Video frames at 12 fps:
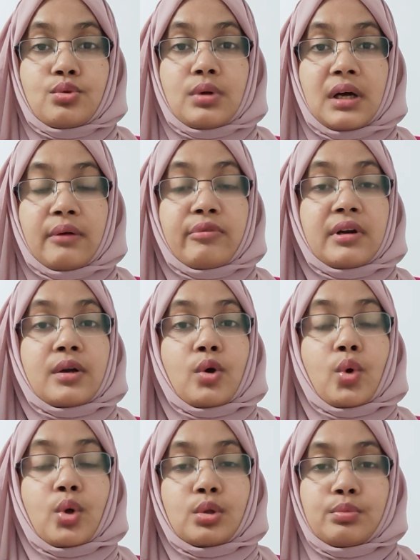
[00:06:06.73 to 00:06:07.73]
to cover
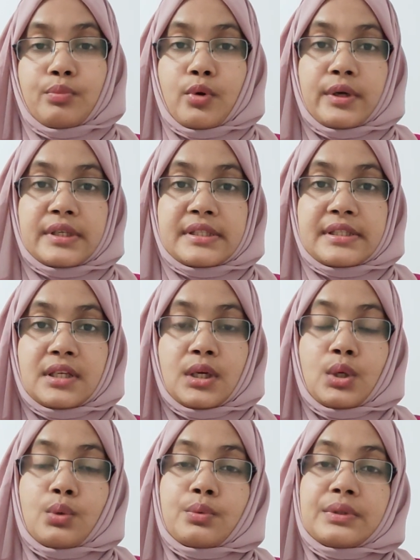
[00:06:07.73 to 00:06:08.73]
all
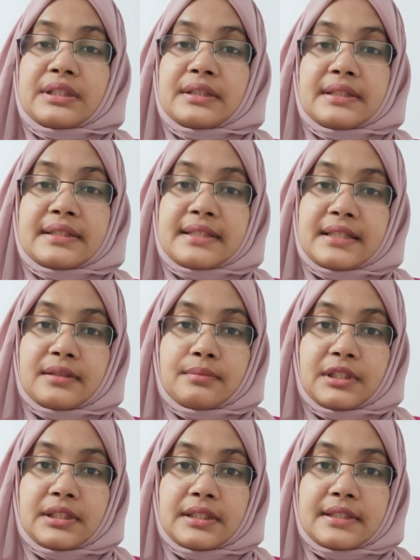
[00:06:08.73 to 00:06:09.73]
points within these 10
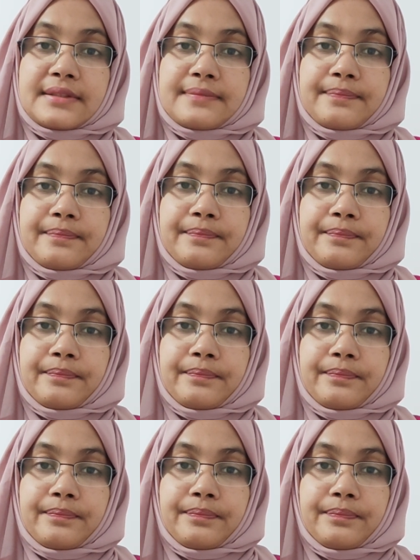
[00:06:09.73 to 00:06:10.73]
minutes.
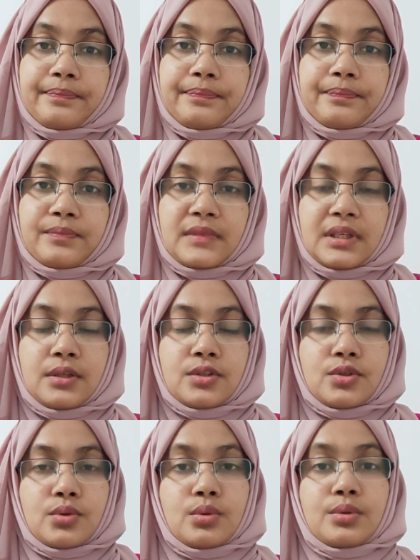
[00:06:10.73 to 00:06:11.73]

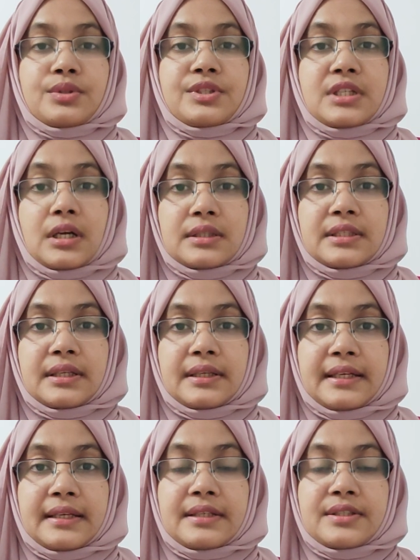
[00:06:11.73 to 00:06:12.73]
So start the
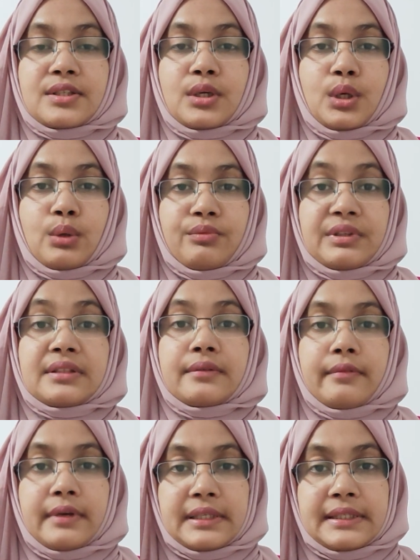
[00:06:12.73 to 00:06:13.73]
case
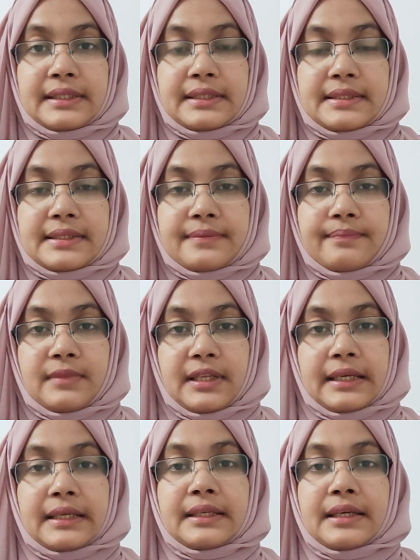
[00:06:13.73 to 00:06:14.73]
with greetings
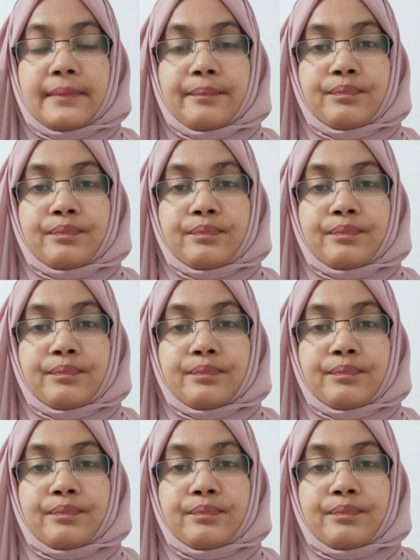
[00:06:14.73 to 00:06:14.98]
like